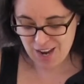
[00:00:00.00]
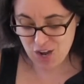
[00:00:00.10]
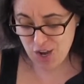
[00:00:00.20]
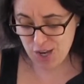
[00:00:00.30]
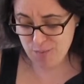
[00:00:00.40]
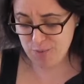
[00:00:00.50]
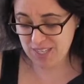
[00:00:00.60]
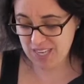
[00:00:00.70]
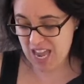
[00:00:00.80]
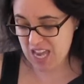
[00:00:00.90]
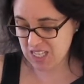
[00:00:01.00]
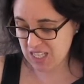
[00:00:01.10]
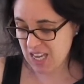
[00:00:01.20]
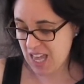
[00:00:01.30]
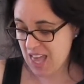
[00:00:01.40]
and you can pretend
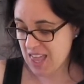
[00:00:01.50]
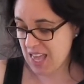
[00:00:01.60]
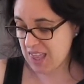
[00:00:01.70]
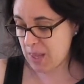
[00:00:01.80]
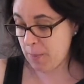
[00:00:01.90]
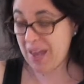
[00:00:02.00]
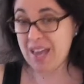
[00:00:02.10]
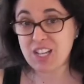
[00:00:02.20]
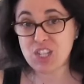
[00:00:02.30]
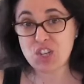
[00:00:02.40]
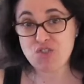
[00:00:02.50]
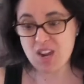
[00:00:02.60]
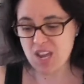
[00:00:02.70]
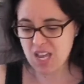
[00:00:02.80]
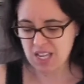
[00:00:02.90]
that the
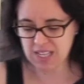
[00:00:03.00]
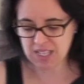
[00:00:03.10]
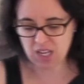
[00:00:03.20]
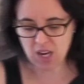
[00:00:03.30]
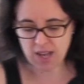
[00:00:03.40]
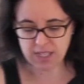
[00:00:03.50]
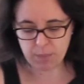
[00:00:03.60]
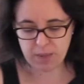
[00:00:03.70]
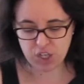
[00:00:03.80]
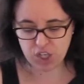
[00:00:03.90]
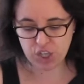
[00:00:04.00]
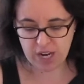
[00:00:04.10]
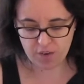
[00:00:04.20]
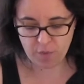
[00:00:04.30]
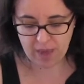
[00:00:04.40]
pastry is a nice big
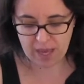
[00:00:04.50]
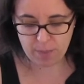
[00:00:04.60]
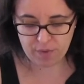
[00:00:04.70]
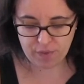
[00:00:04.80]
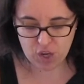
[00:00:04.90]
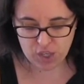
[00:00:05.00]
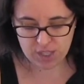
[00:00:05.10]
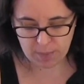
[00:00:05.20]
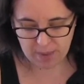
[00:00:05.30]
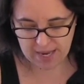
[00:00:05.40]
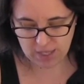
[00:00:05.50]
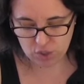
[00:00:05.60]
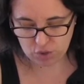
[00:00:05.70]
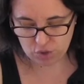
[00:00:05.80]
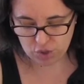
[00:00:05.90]
sheet of paper for you to
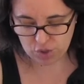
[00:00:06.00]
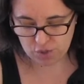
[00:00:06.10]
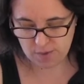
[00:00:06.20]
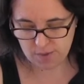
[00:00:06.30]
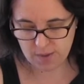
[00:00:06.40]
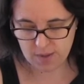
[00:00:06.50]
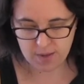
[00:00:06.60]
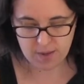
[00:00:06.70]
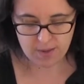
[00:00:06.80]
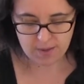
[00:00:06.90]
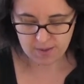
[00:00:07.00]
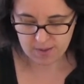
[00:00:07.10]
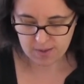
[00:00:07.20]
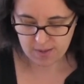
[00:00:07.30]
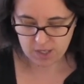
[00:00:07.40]
paint onto.
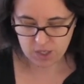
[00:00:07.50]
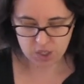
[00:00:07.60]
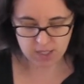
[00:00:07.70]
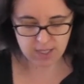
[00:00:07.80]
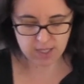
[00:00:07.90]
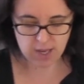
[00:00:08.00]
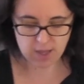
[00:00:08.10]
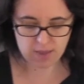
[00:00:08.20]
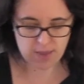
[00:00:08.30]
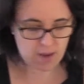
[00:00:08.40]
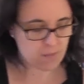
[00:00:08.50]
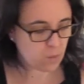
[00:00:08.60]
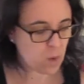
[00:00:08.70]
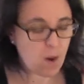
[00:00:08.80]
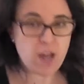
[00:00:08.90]
Just like that.
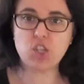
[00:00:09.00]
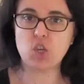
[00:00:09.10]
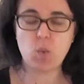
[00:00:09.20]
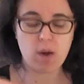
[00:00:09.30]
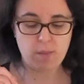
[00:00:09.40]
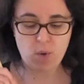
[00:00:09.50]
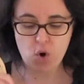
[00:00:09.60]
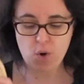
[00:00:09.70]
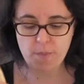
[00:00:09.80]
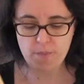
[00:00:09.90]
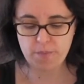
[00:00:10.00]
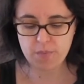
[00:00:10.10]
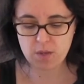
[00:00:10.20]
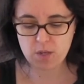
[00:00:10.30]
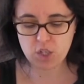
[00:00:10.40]
We might do one more.
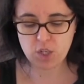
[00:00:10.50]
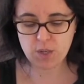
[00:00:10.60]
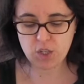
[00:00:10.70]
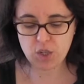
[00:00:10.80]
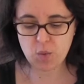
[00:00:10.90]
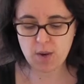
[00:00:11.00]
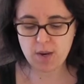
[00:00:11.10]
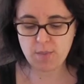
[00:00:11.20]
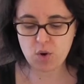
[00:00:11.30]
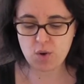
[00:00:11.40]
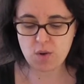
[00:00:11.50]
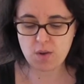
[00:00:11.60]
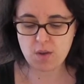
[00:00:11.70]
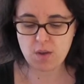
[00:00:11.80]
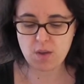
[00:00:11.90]
Shall we do one more?
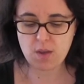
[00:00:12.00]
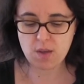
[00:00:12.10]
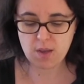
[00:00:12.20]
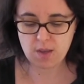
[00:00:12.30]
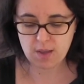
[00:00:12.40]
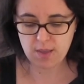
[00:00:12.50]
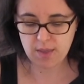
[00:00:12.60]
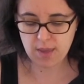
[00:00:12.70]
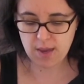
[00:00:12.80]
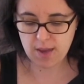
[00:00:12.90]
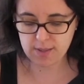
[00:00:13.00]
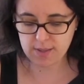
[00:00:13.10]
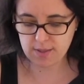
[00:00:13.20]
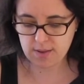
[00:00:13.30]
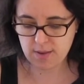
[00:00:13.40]

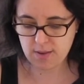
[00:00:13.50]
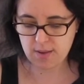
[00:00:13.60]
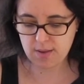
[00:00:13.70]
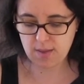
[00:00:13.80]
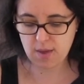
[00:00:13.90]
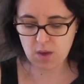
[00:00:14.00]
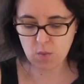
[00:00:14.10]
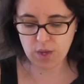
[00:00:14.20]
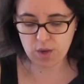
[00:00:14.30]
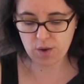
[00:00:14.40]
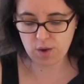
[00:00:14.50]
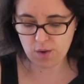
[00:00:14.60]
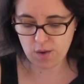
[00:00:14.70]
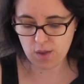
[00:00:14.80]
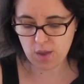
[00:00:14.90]
Yes. There we go.